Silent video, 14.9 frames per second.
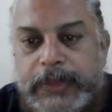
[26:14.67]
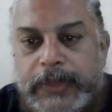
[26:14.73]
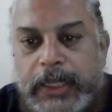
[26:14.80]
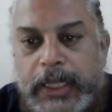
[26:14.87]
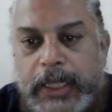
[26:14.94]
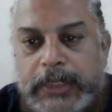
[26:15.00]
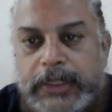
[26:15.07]

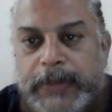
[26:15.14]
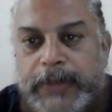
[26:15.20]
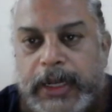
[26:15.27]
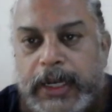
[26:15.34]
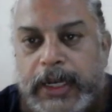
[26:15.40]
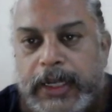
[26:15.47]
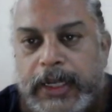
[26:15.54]

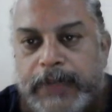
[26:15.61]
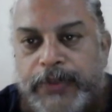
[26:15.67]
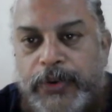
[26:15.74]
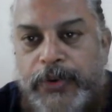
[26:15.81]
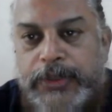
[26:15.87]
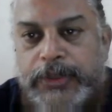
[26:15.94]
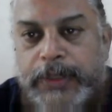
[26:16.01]
Similarly, in
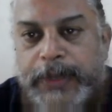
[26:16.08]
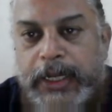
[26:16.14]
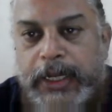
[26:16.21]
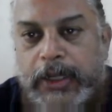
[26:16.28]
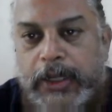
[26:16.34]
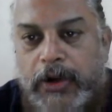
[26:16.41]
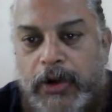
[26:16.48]

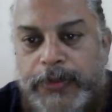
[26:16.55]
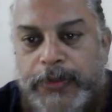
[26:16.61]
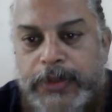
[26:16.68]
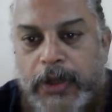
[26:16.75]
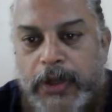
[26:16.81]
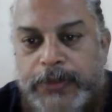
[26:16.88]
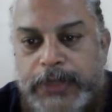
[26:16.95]
post-hepatic or
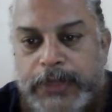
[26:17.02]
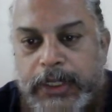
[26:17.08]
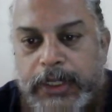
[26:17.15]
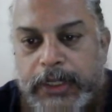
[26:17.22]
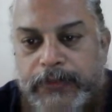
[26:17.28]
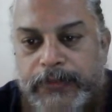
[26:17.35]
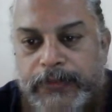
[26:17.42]
obstructive,